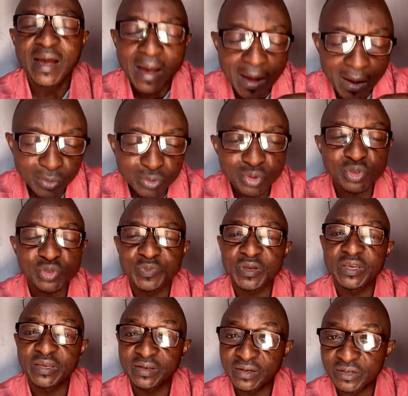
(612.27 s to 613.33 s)
how to
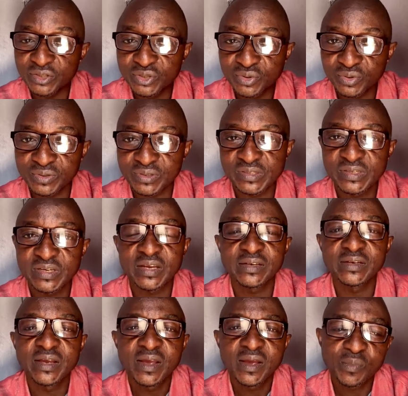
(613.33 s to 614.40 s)
speak English, you understand?
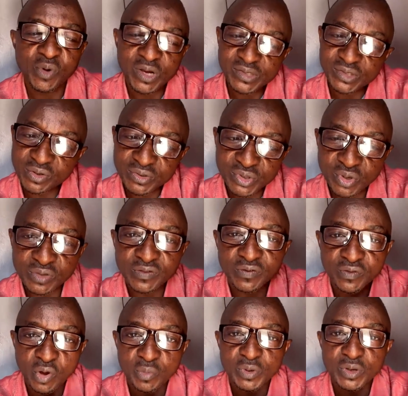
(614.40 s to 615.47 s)
But as a result
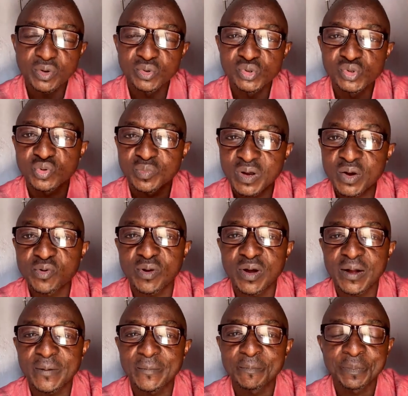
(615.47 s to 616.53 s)
of coming close to Marwa,
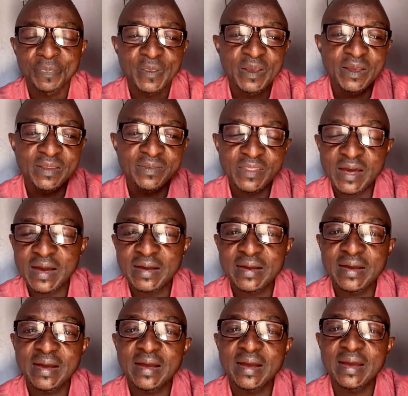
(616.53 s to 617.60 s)
that
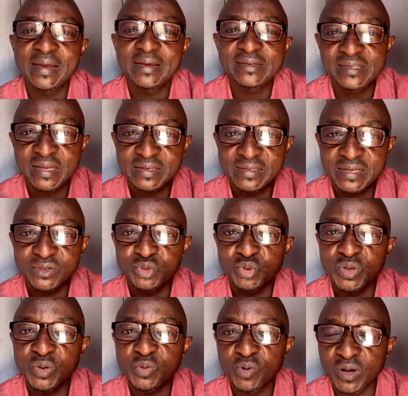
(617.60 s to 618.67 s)
guy started
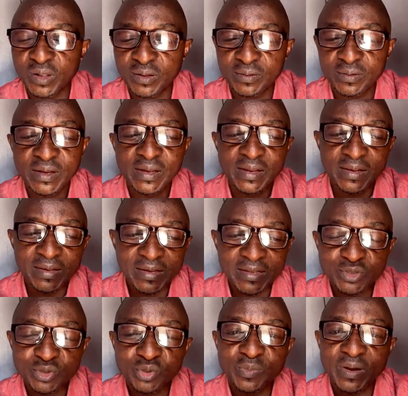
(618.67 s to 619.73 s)
doing well,
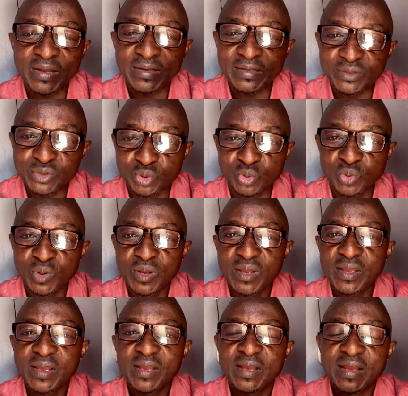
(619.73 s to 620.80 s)
little by little.
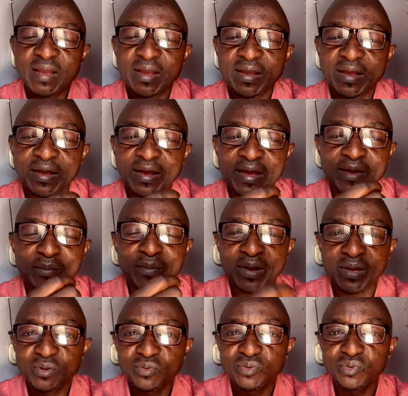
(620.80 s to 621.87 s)

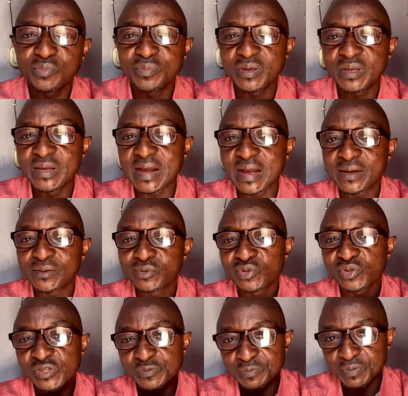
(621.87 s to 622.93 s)
Ayamayuno began to
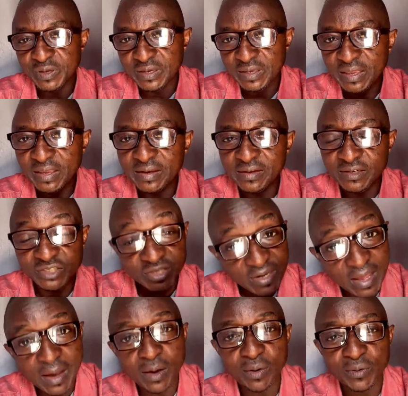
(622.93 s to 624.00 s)
speak English.
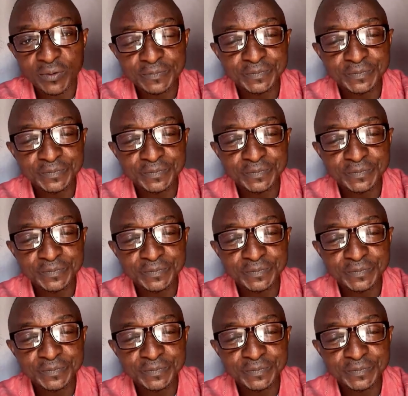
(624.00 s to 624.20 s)
Now,